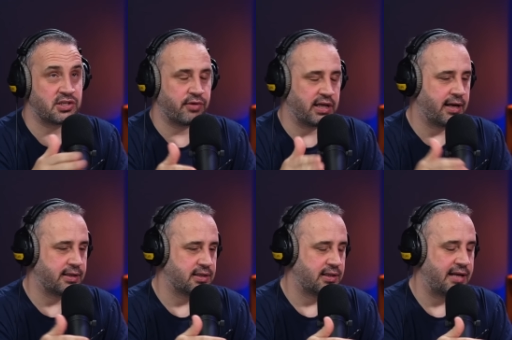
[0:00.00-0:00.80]
sorry,
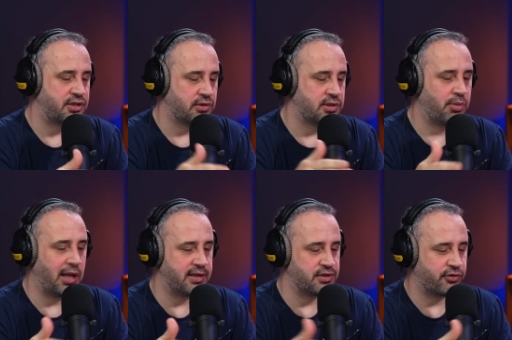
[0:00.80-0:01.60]
like to latch on to
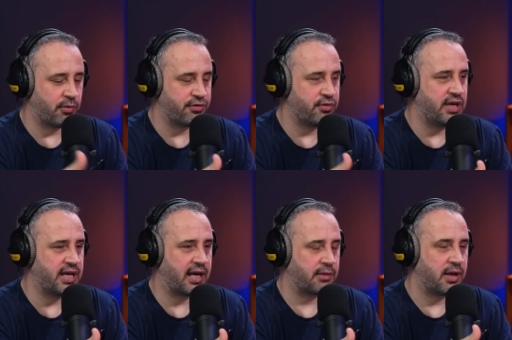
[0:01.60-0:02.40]
players who've come through the
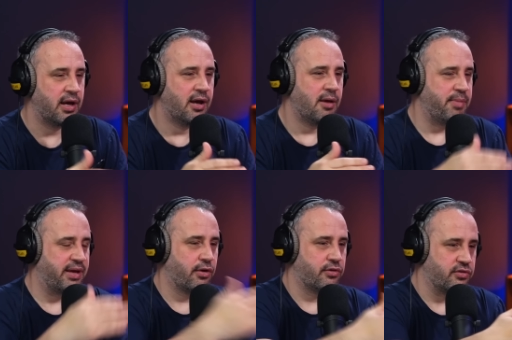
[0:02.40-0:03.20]
academy
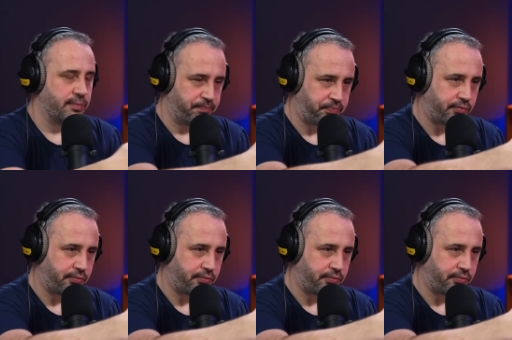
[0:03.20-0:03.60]
because